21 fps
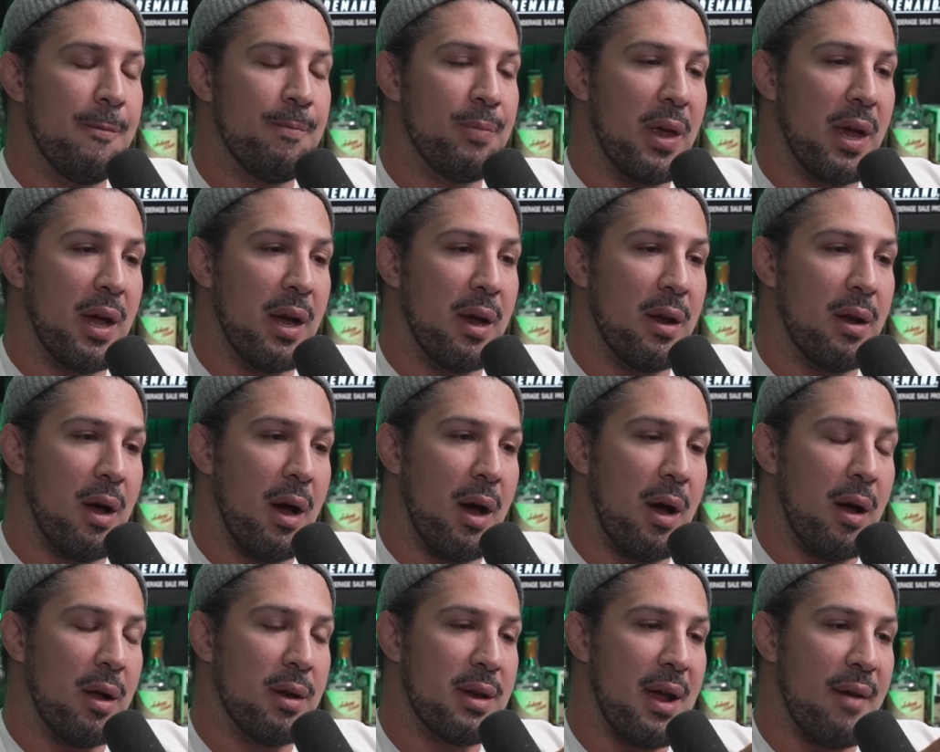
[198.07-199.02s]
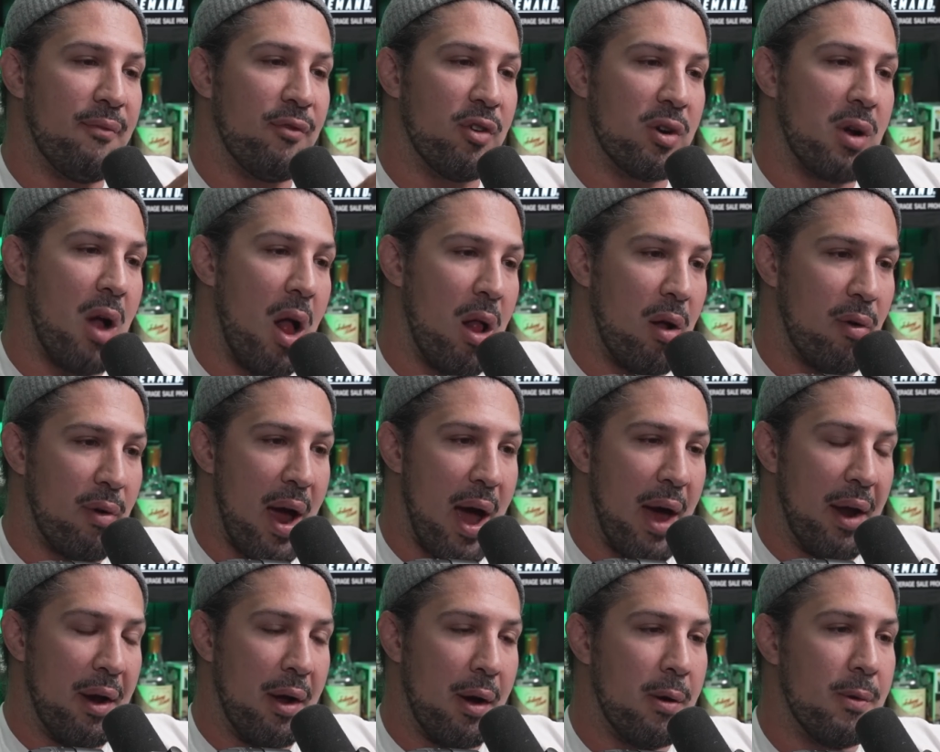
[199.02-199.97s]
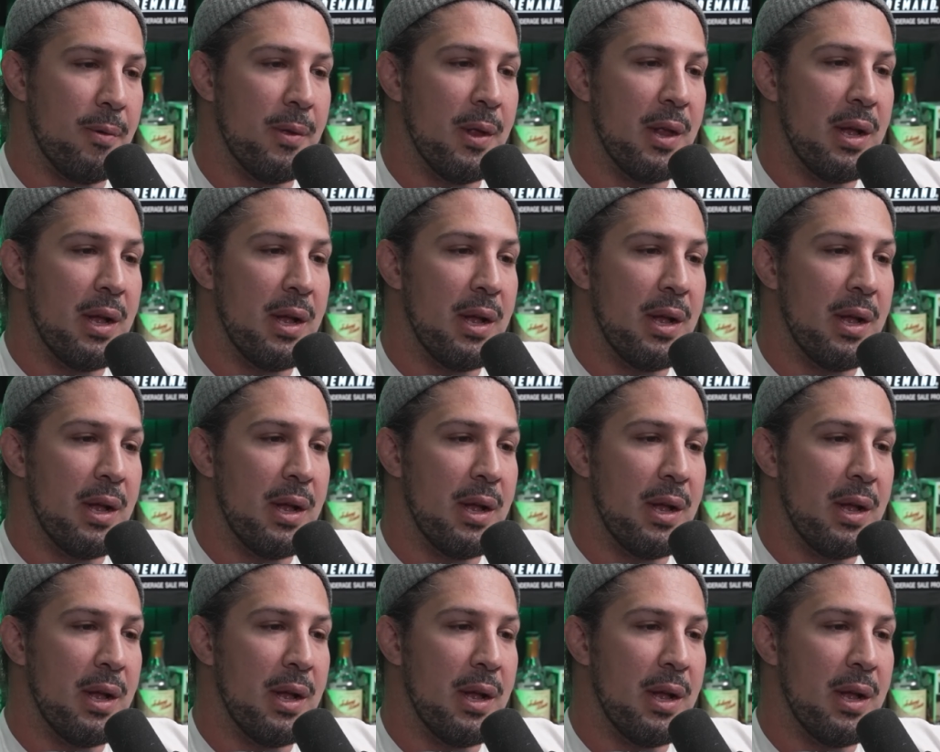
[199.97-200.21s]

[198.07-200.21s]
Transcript: in uh, Denver, Colorado